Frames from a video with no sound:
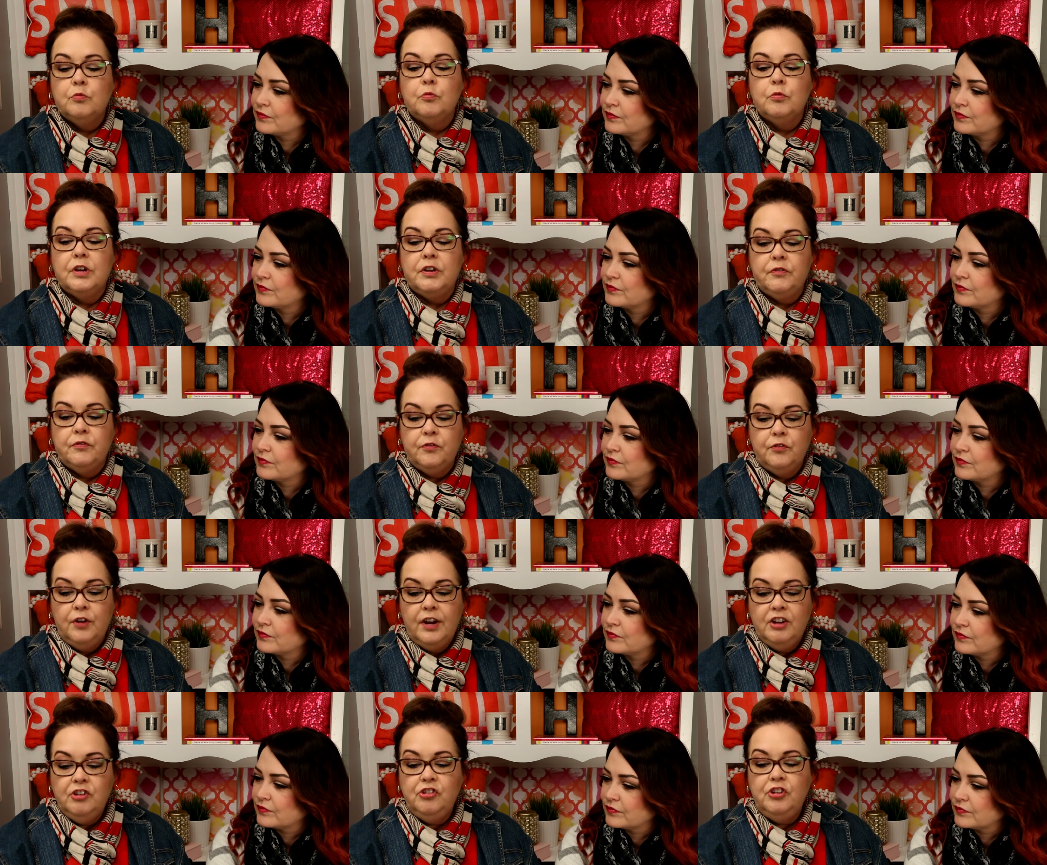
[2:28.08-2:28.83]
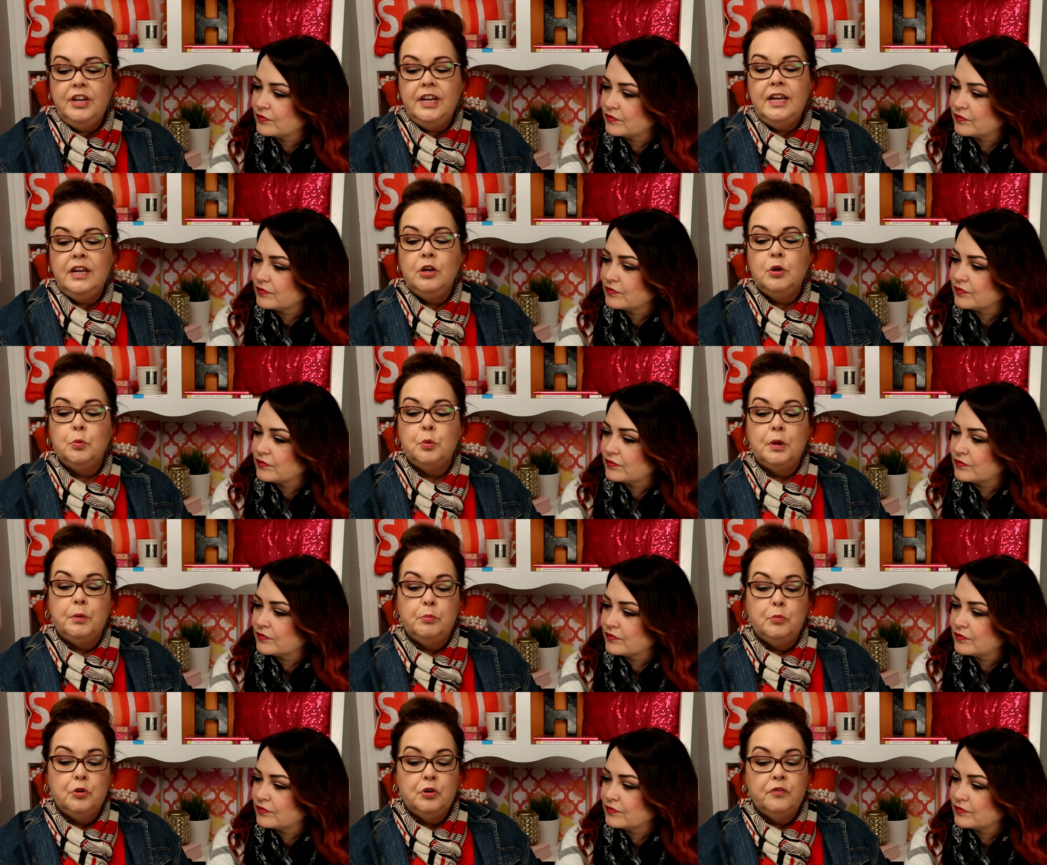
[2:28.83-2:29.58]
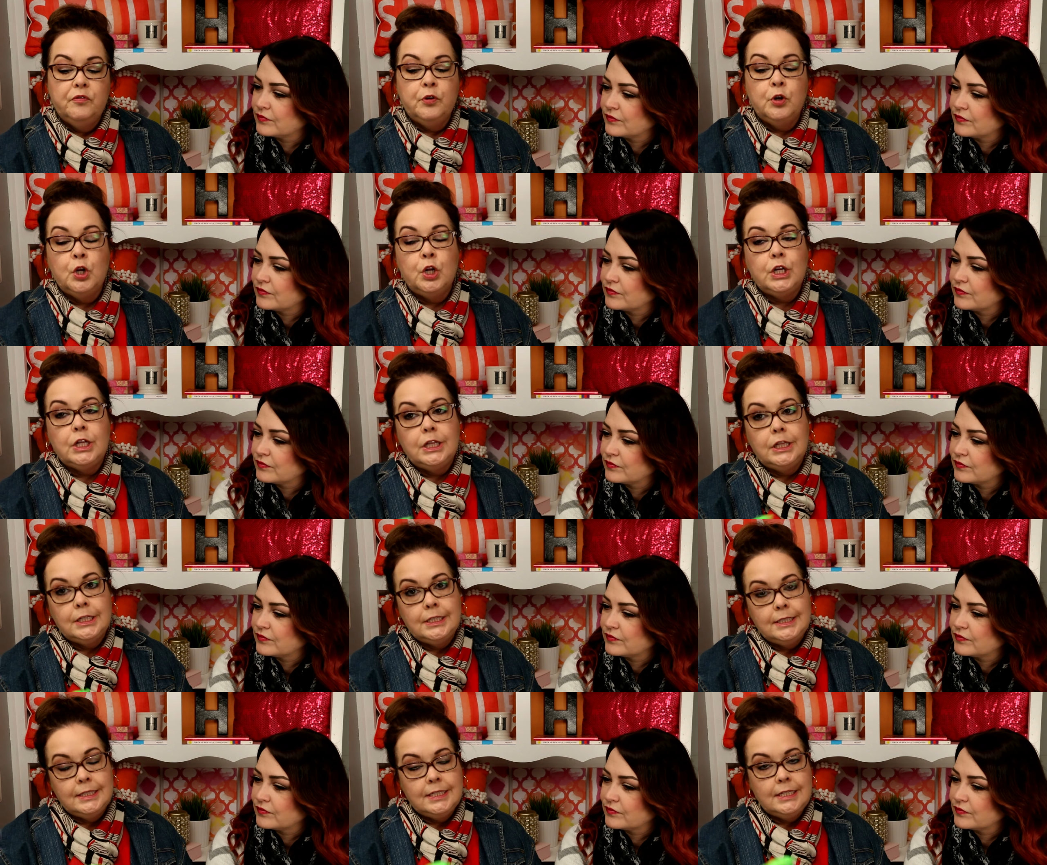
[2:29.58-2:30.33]
Speaker 1: Refreshing Remover
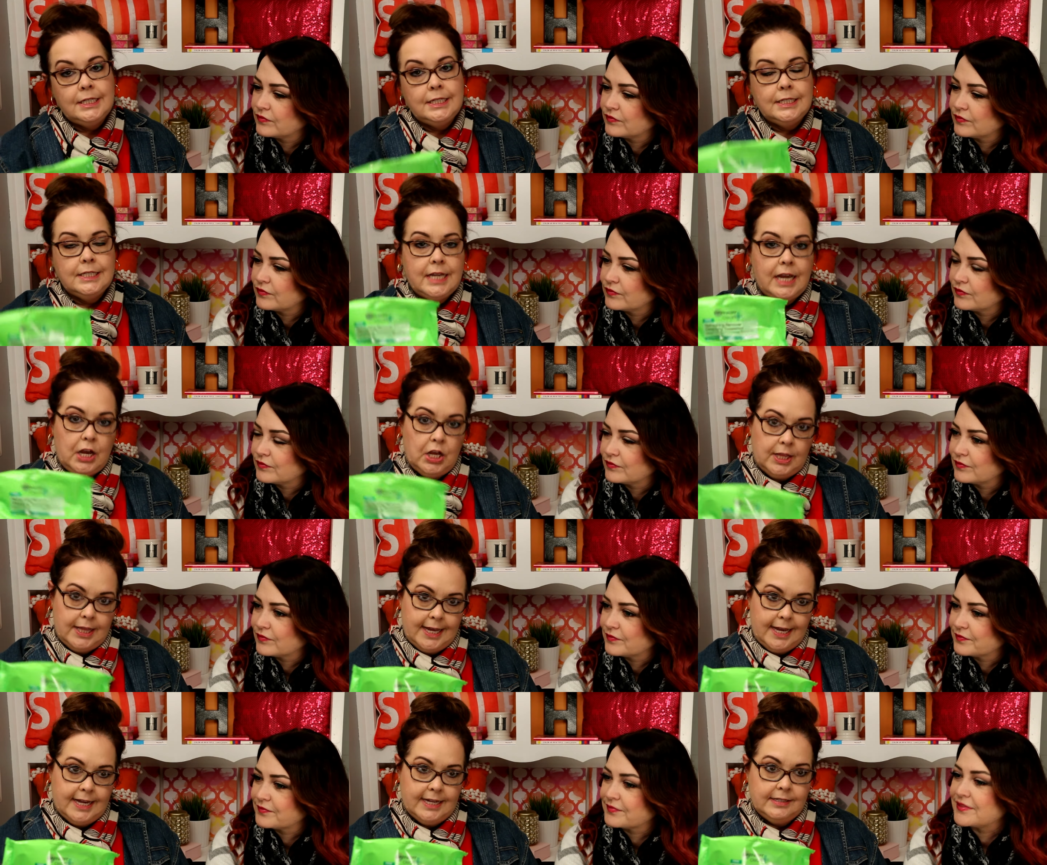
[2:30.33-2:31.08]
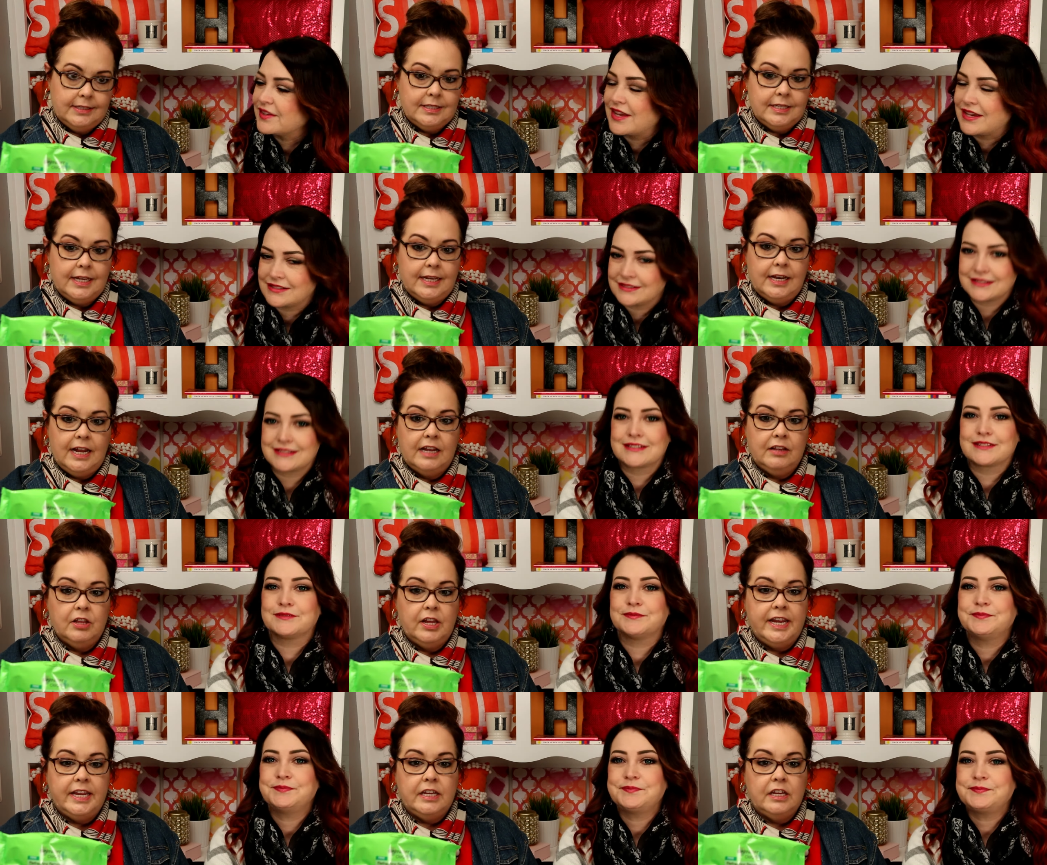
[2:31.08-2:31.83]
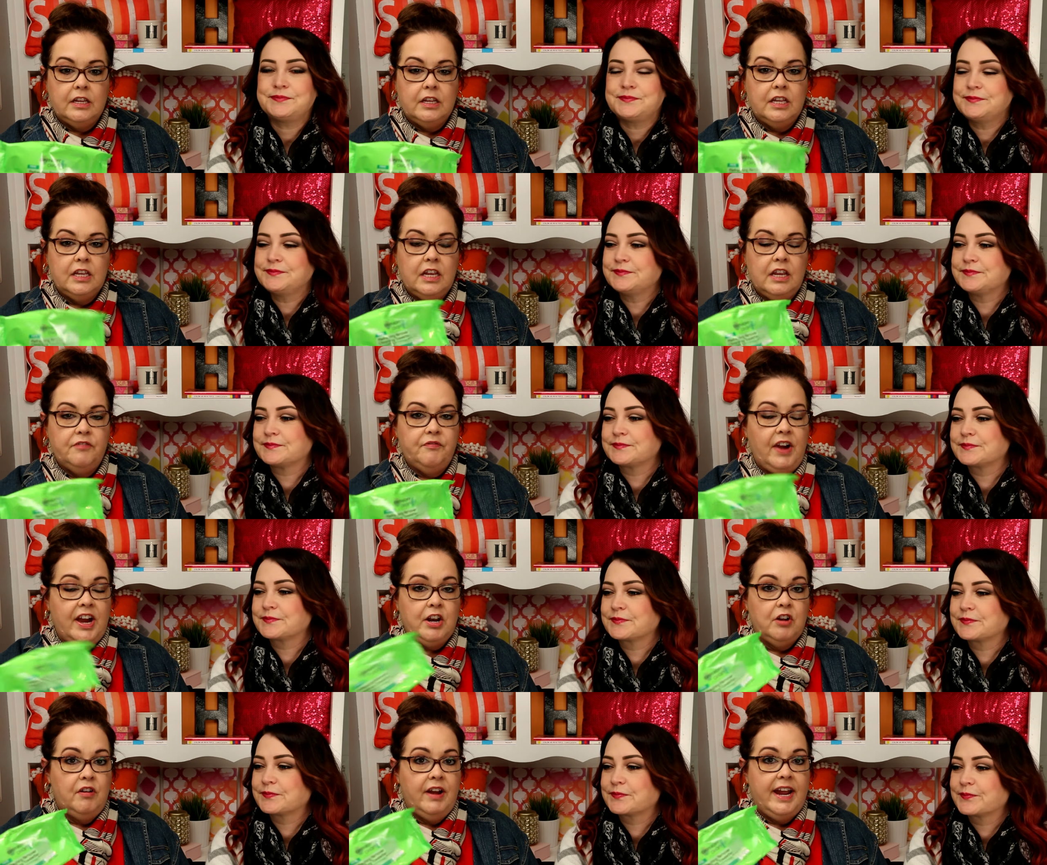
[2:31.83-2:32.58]
Cleansing Towelettes. Yes. And I like
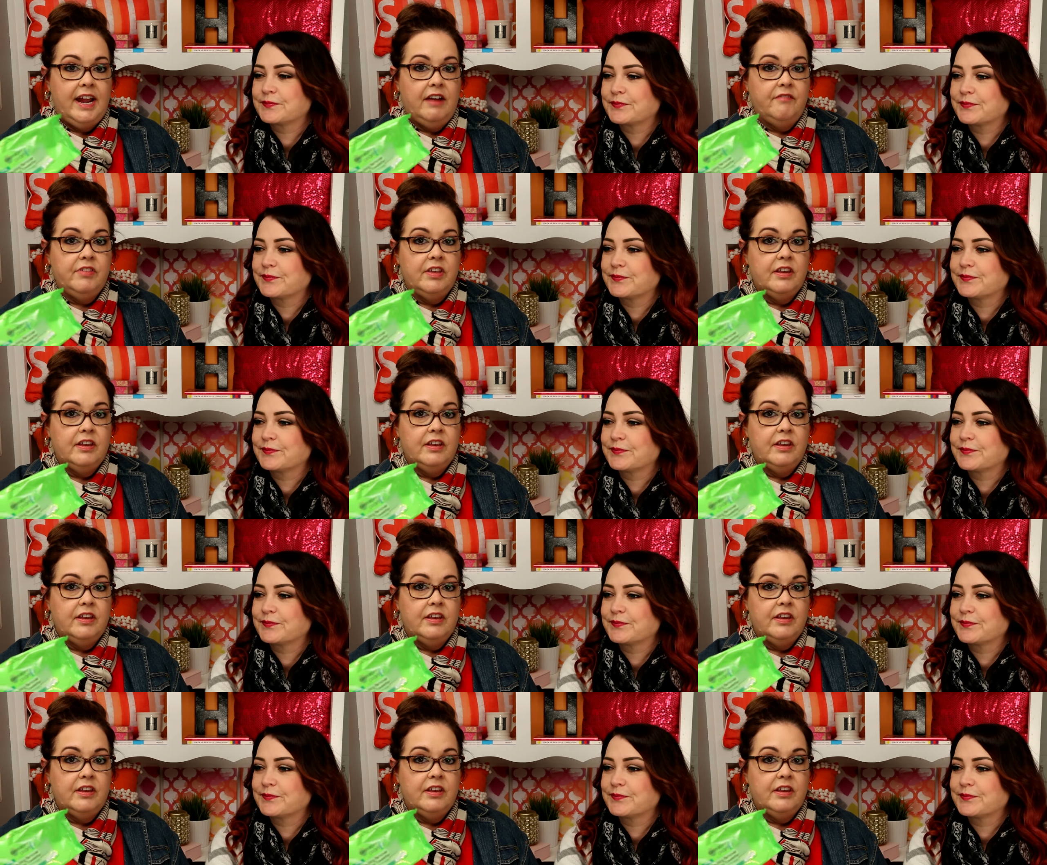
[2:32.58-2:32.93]
if I don't have